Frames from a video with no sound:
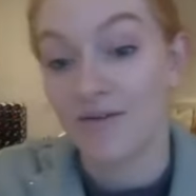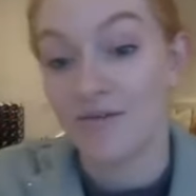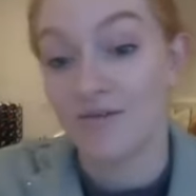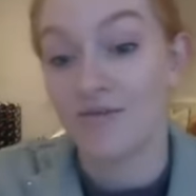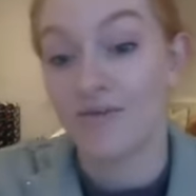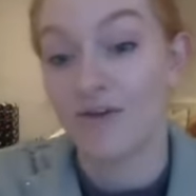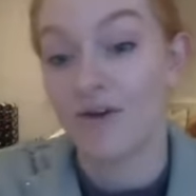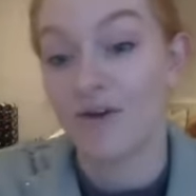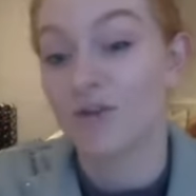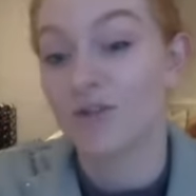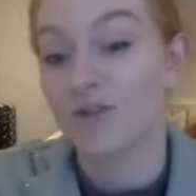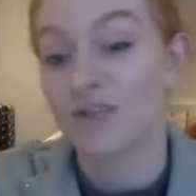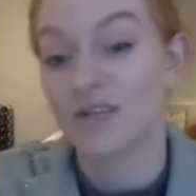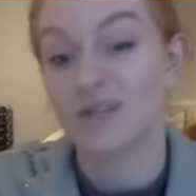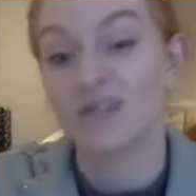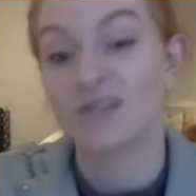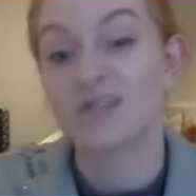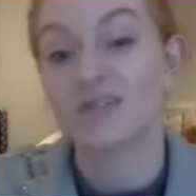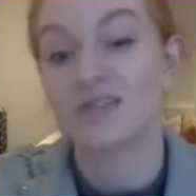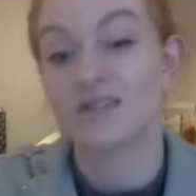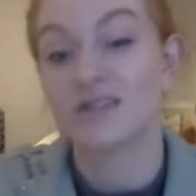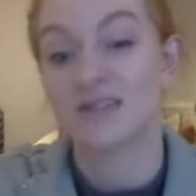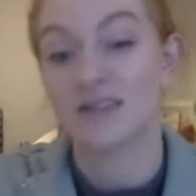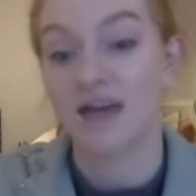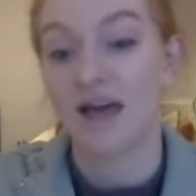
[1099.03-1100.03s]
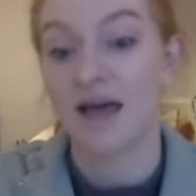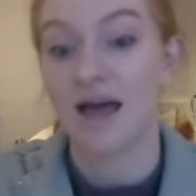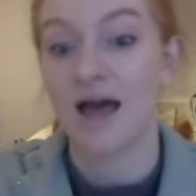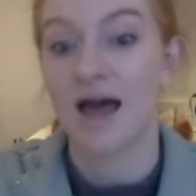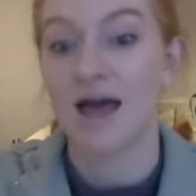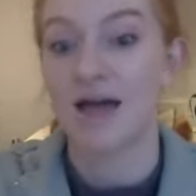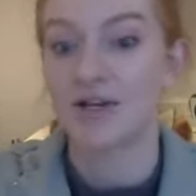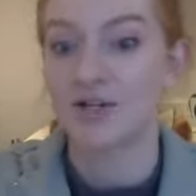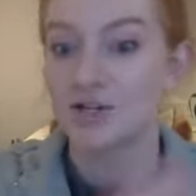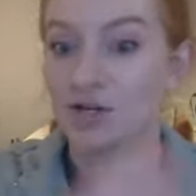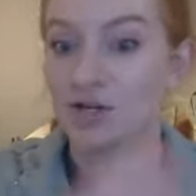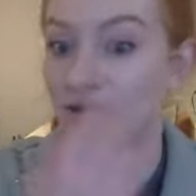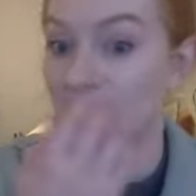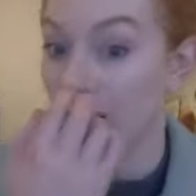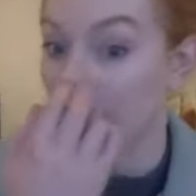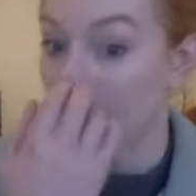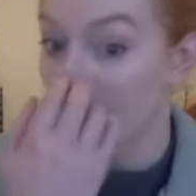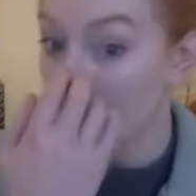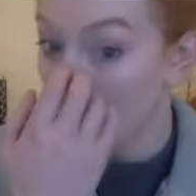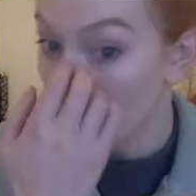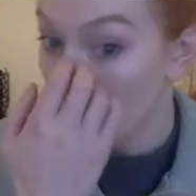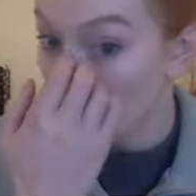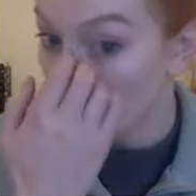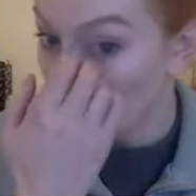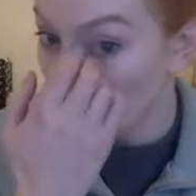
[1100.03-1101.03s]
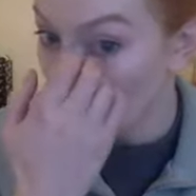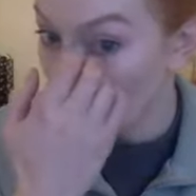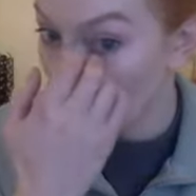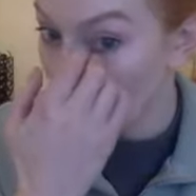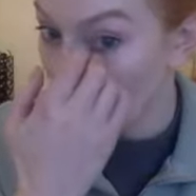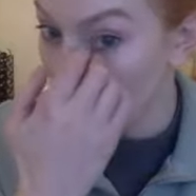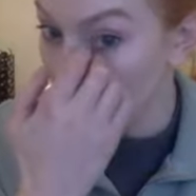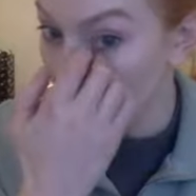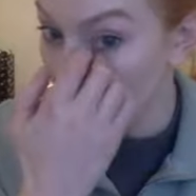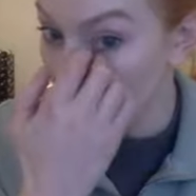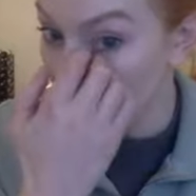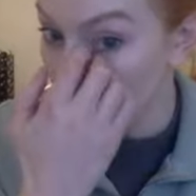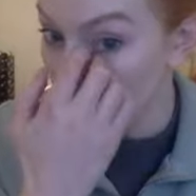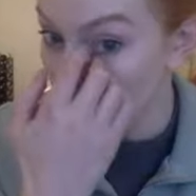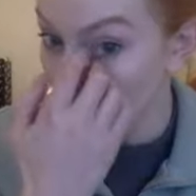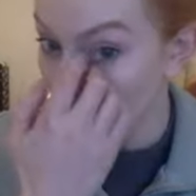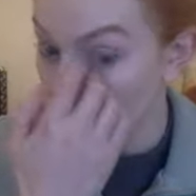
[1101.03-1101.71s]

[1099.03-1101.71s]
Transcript: voters that actually we